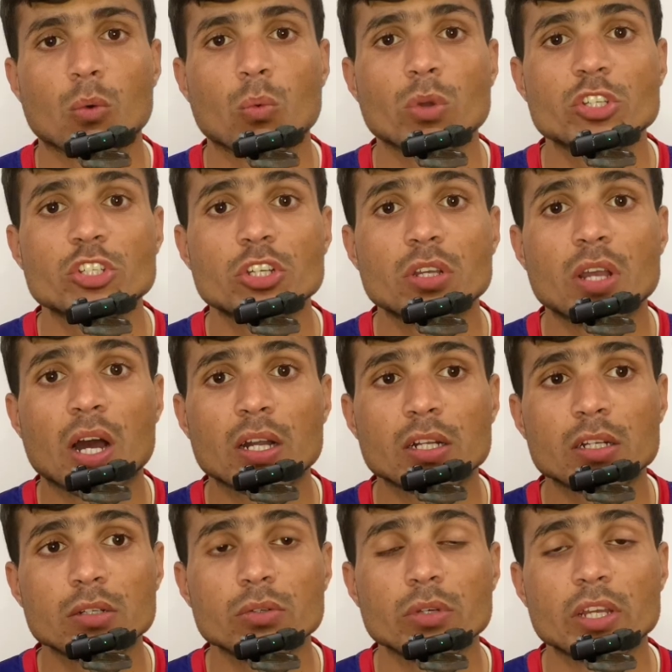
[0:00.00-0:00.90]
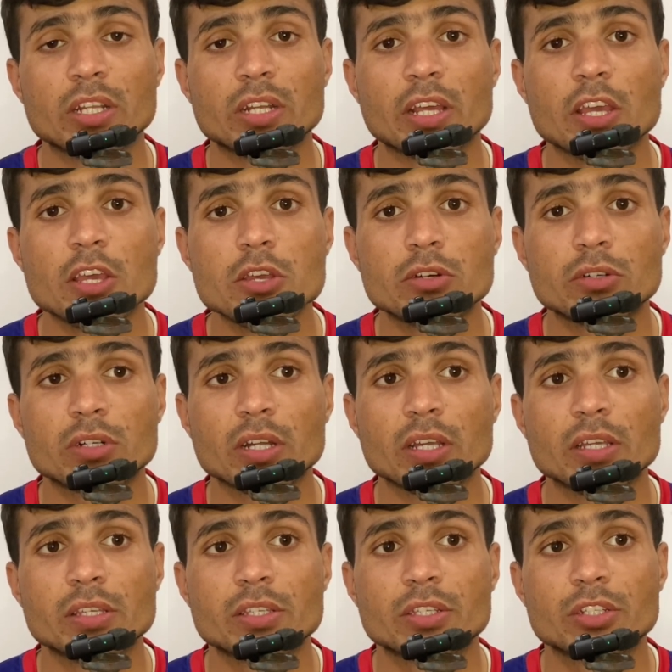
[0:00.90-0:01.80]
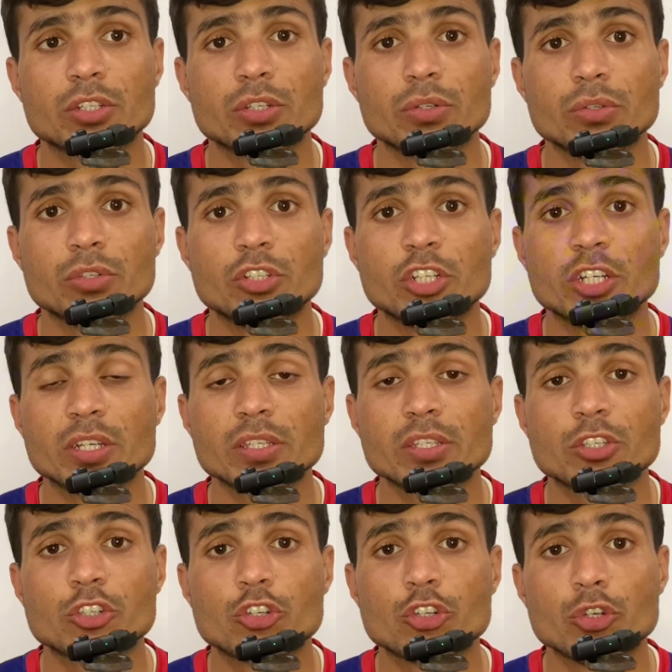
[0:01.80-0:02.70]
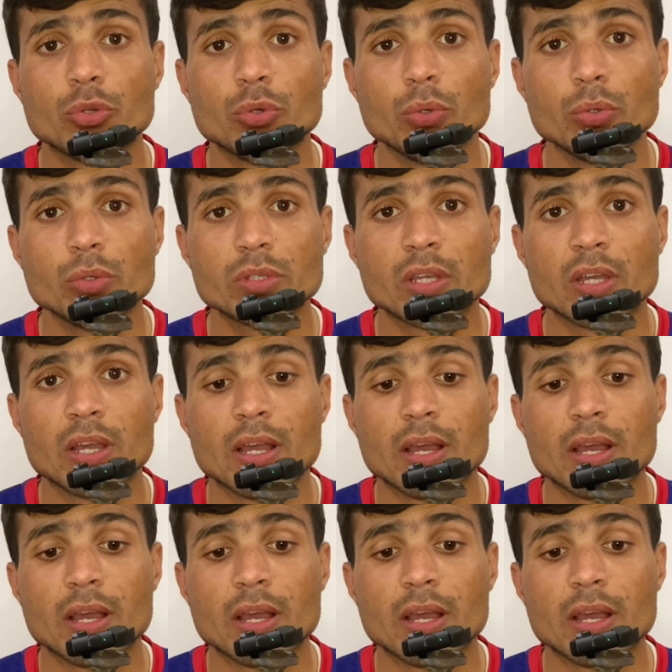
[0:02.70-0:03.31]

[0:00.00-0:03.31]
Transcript: What you gotta do in here is to just choose